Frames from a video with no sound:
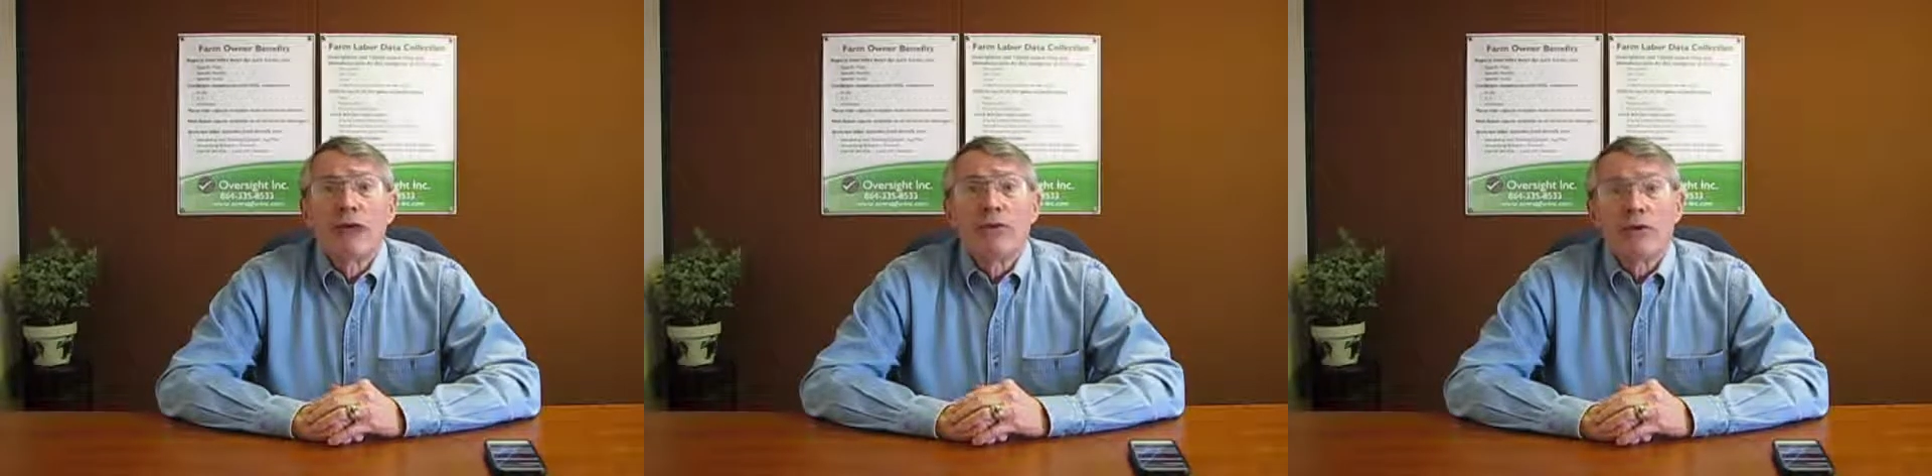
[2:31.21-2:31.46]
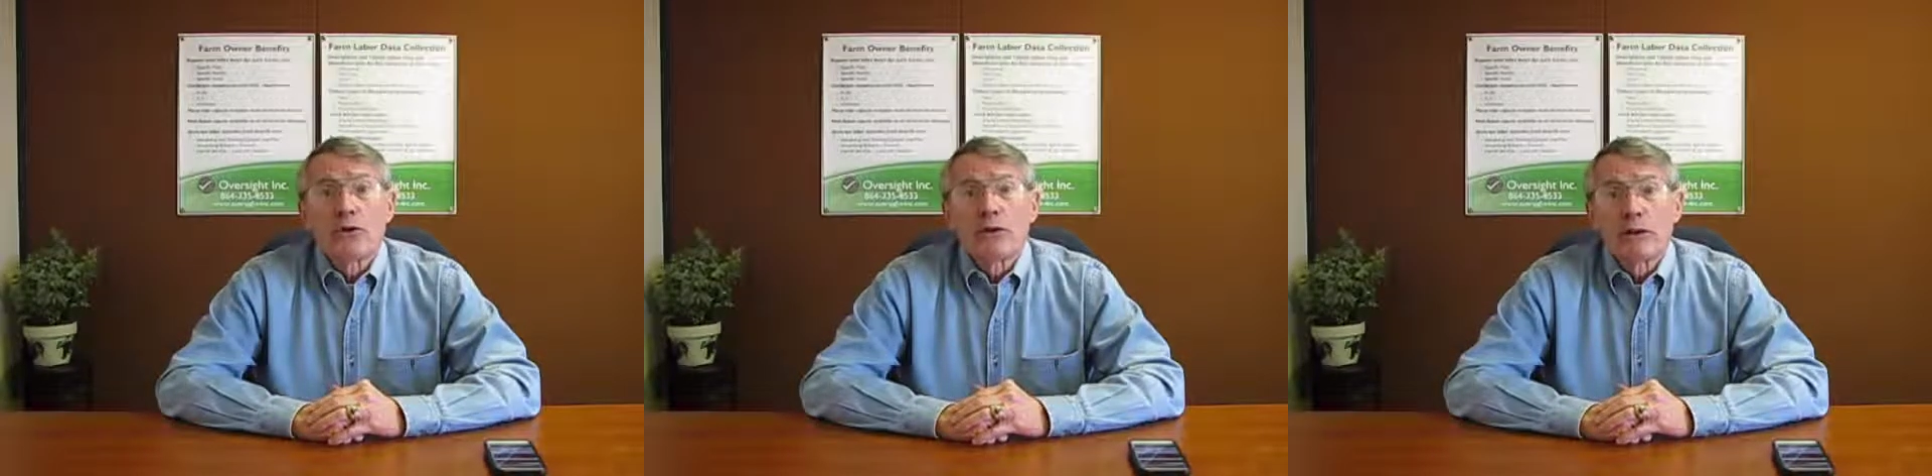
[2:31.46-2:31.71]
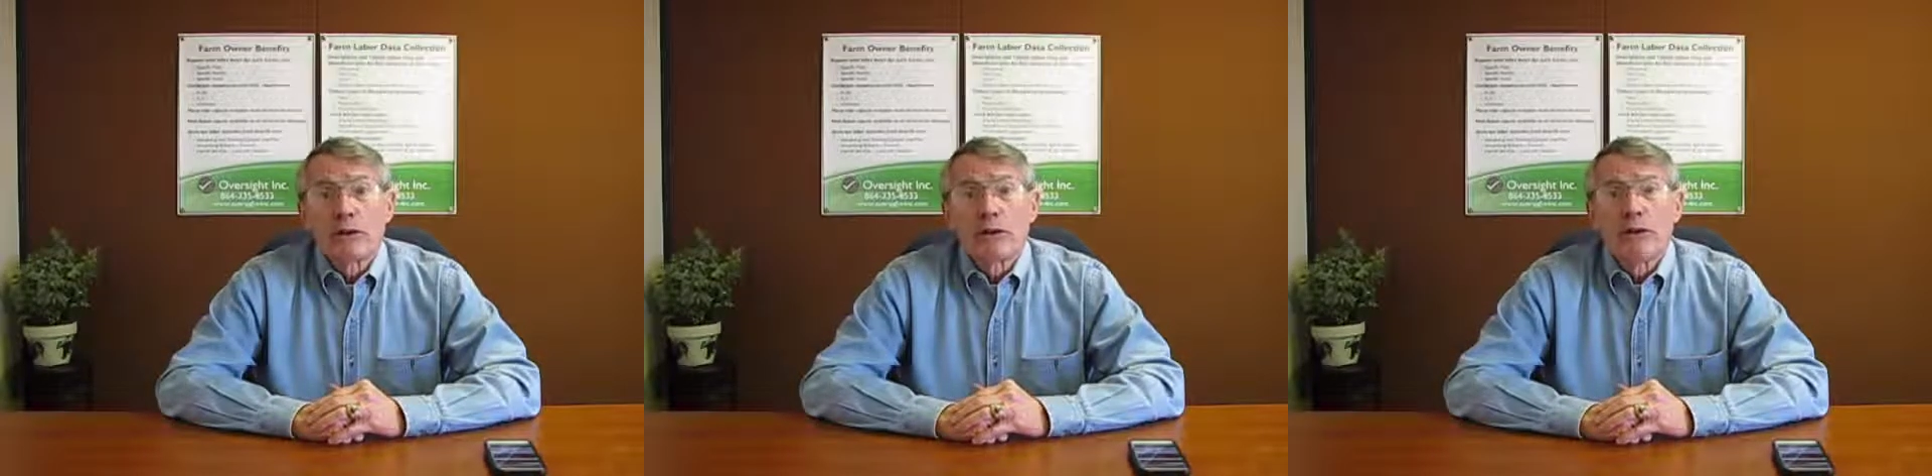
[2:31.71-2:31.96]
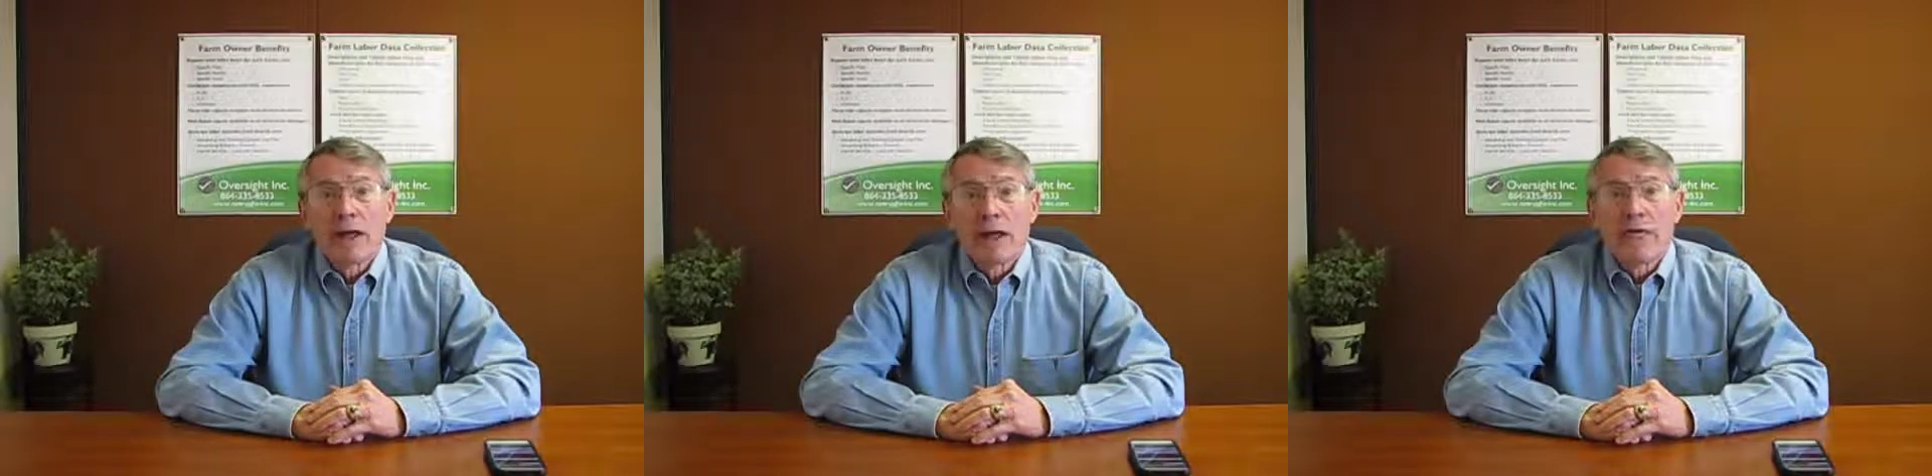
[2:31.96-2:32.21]

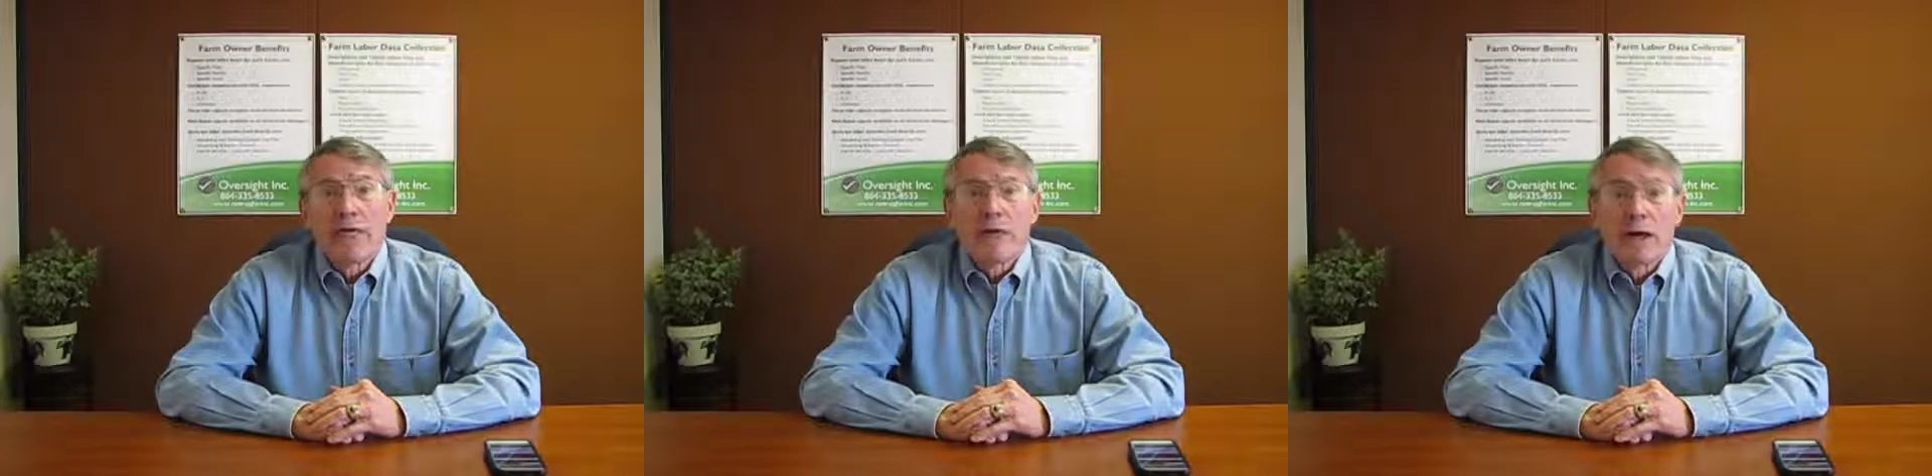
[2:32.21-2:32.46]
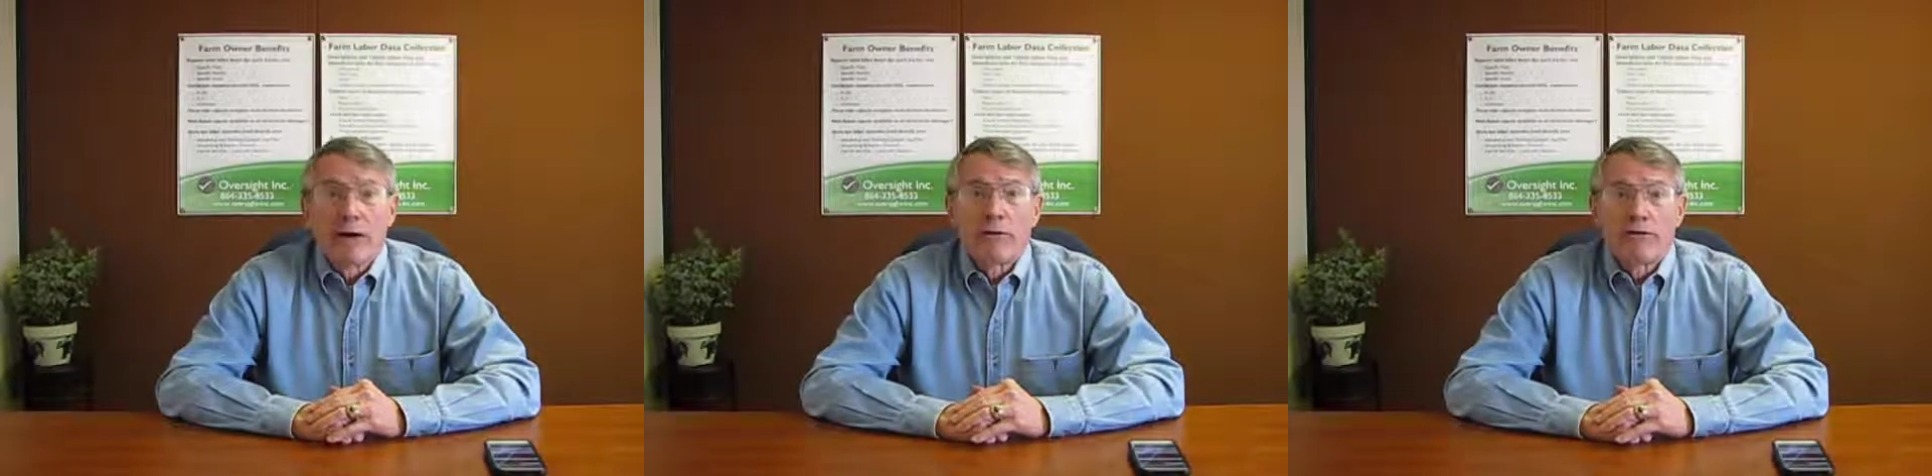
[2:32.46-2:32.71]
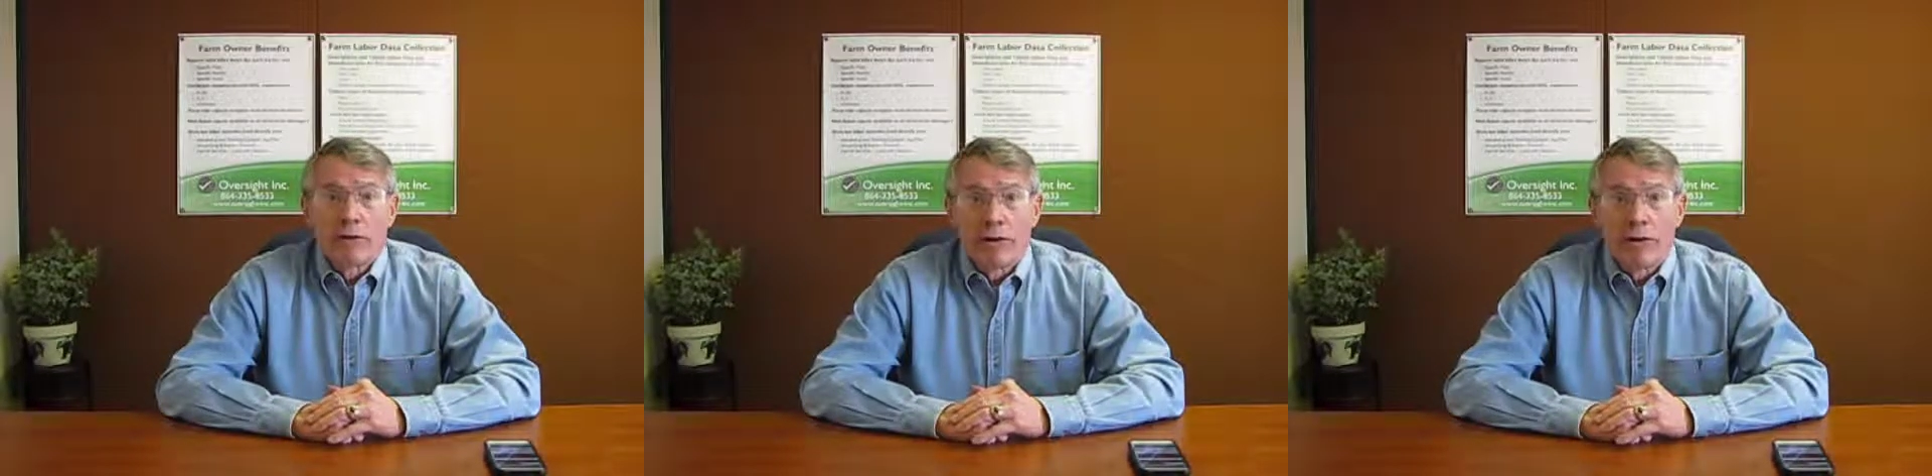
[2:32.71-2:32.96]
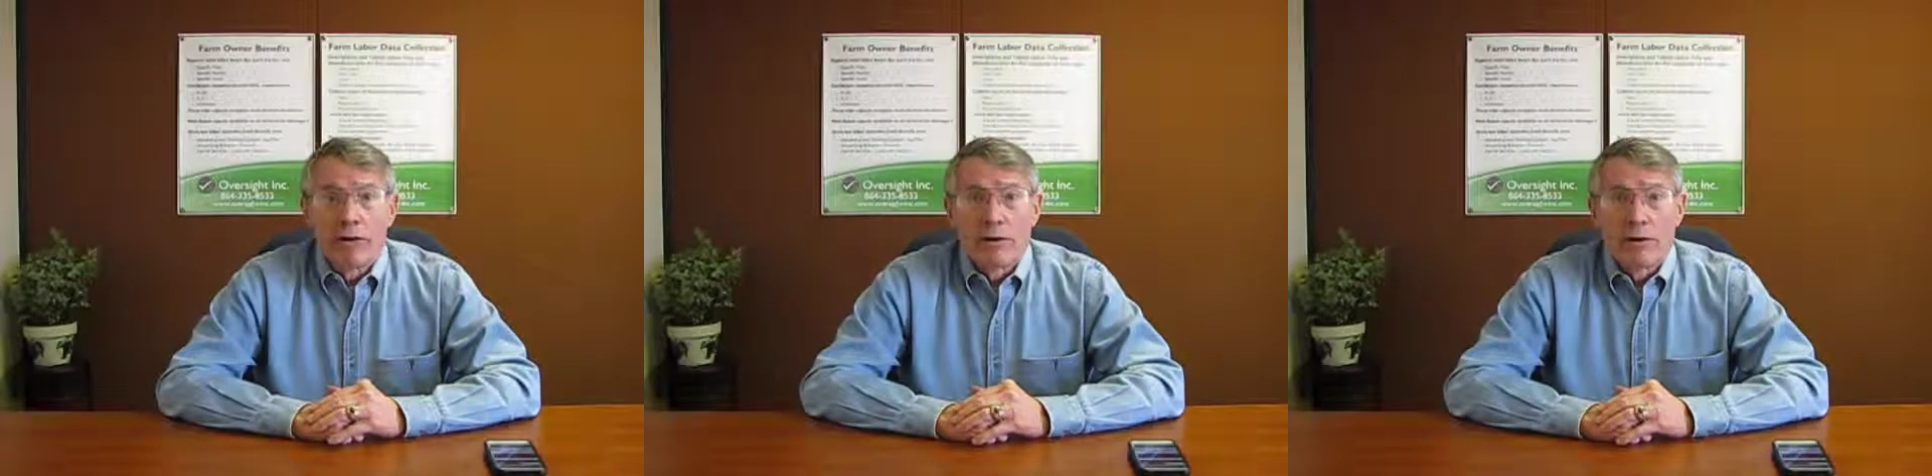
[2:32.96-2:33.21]
13,000-pound trailer.